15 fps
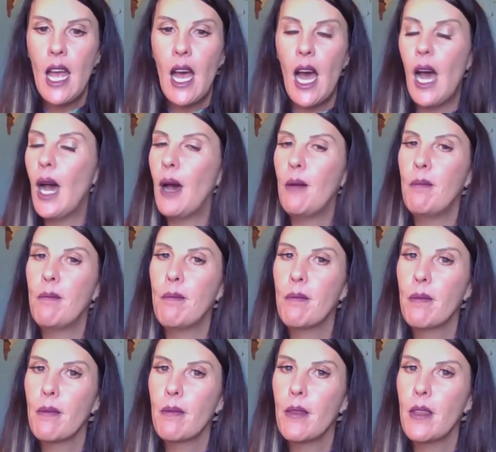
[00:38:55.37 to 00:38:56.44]

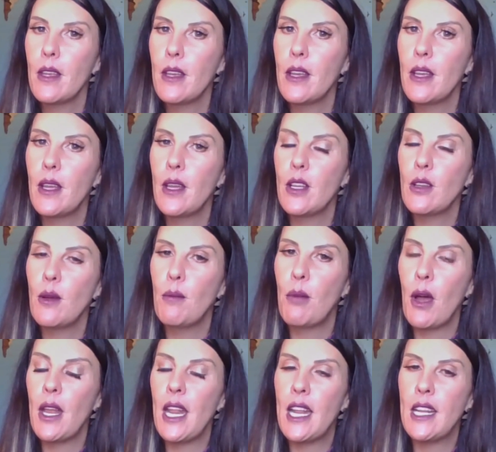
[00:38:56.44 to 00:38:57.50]

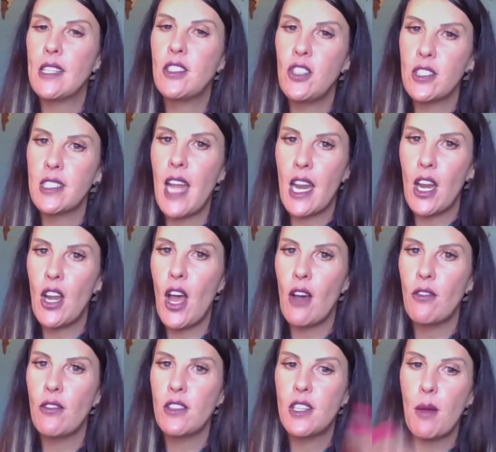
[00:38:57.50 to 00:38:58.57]
but it's just not
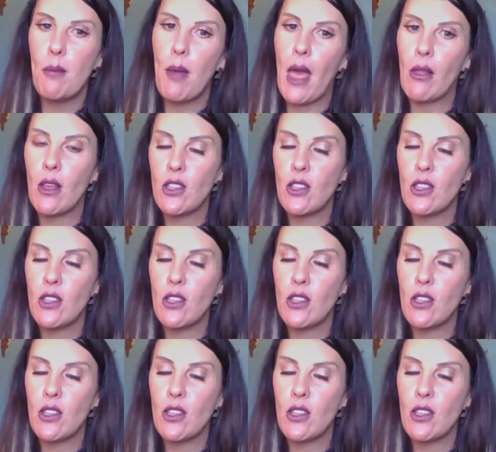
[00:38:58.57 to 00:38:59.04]
enough to balance